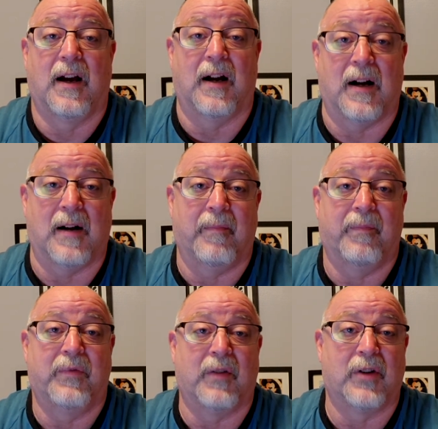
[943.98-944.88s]

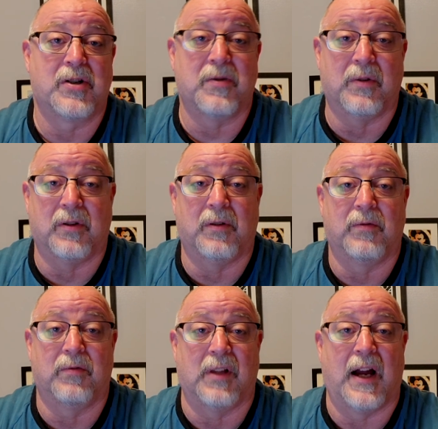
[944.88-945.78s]
The
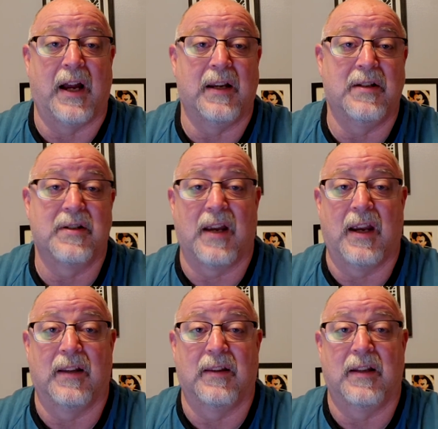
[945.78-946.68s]
virtual lines
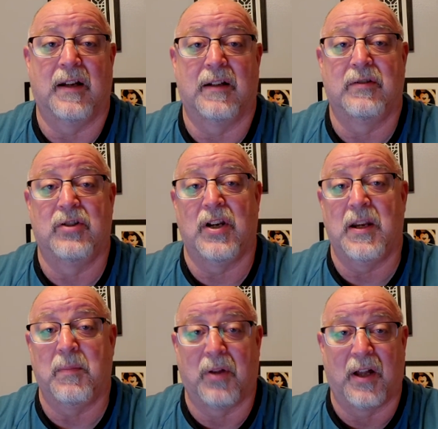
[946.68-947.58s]
and the
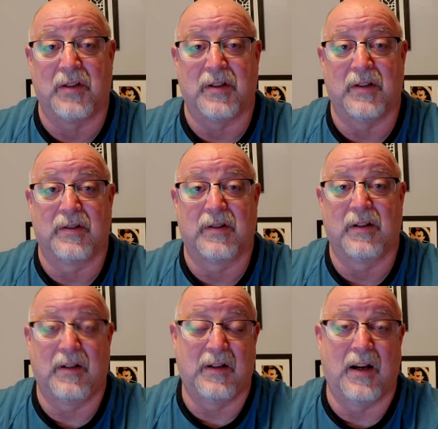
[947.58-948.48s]
Genie Pluses,
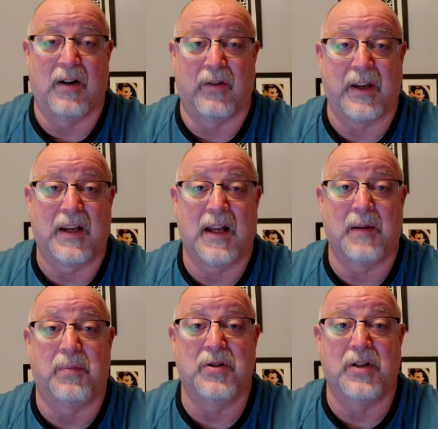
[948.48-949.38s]
they kind
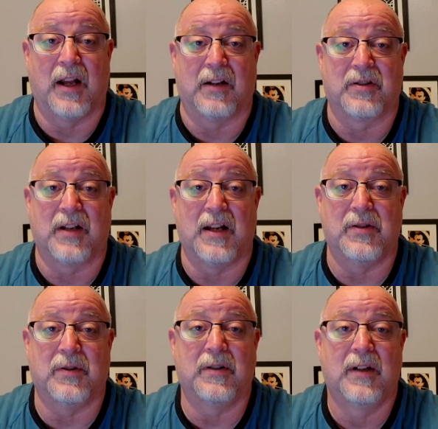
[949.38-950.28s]
of put you on a
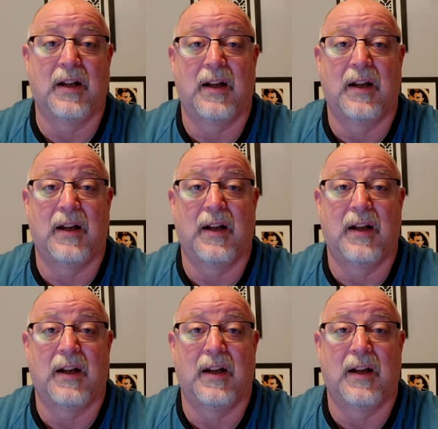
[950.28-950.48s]
schedule,